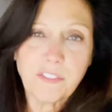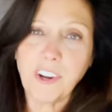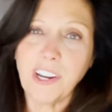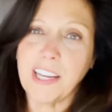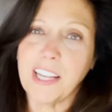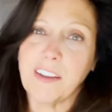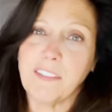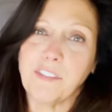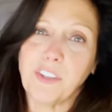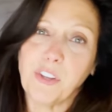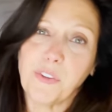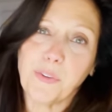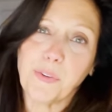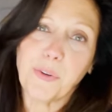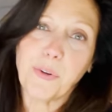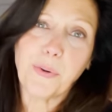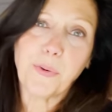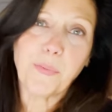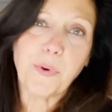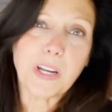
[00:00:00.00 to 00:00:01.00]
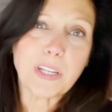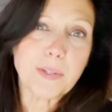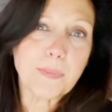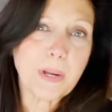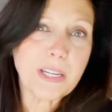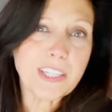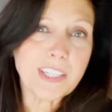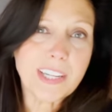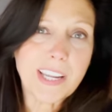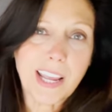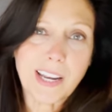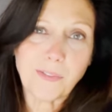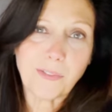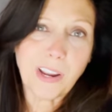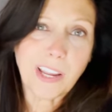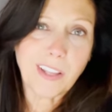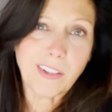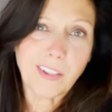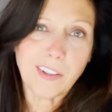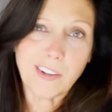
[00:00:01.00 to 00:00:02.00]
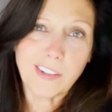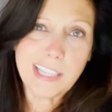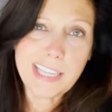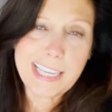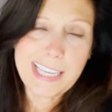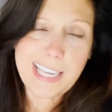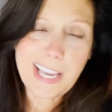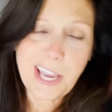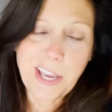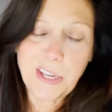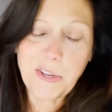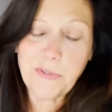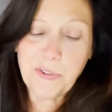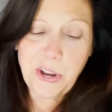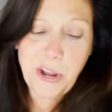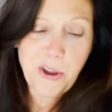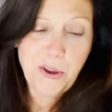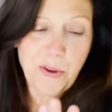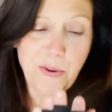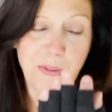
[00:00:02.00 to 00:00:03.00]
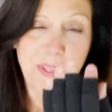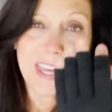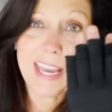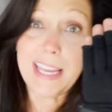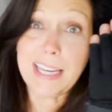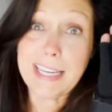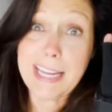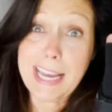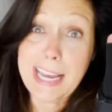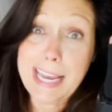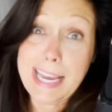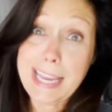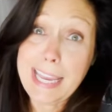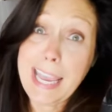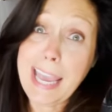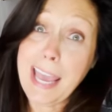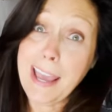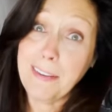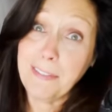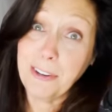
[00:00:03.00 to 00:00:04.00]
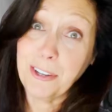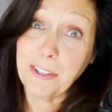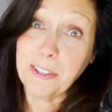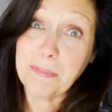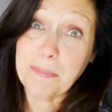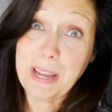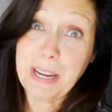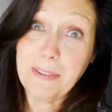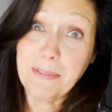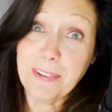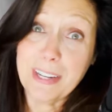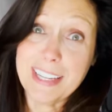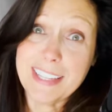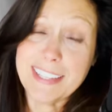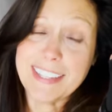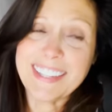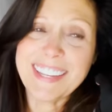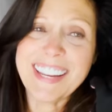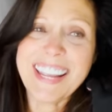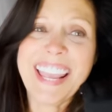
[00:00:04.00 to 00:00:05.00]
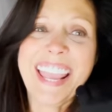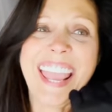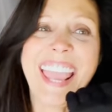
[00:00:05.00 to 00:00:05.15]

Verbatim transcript: For any of you who watch my channel regularly, you know that I have hurt my wrist.